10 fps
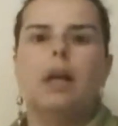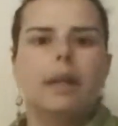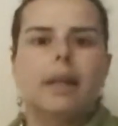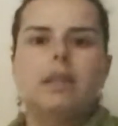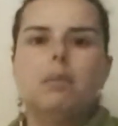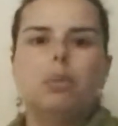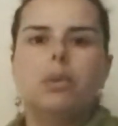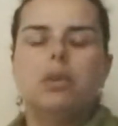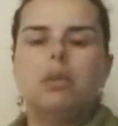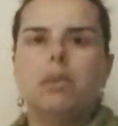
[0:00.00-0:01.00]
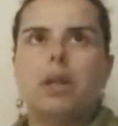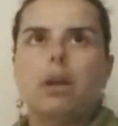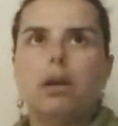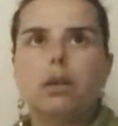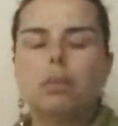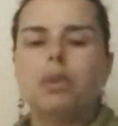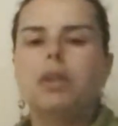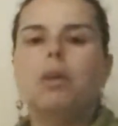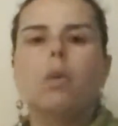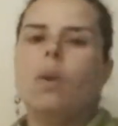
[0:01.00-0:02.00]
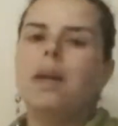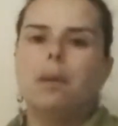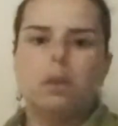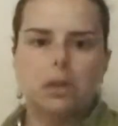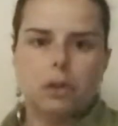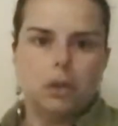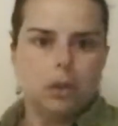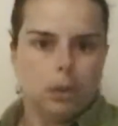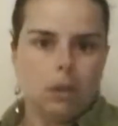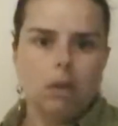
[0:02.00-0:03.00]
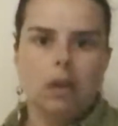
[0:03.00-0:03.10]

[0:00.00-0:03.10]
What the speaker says: That's important because depending on what I want to do,